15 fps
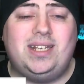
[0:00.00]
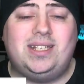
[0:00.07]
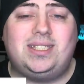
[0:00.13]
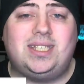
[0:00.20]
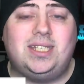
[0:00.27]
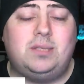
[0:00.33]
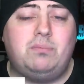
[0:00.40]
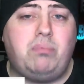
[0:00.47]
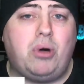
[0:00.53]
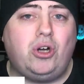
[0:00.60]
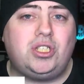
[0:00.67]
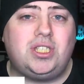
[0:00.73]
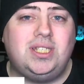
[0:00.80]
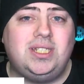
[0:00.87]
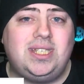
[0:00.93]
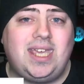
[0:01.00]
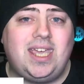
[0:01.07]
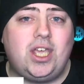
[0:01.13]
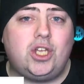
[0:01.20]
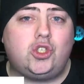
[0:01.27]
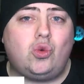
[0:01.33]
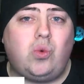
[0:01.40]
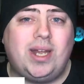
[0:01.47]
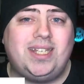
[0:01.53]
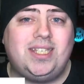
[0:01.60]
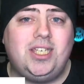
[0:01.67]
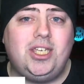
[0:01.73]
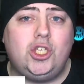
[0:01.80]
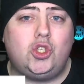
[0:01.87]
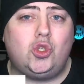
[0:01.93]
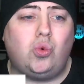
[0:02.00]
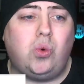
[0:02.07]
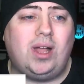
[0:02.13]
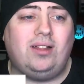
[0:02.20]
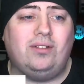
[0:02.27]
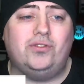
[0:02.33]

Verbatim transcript: since Boxing Day twenty twelve.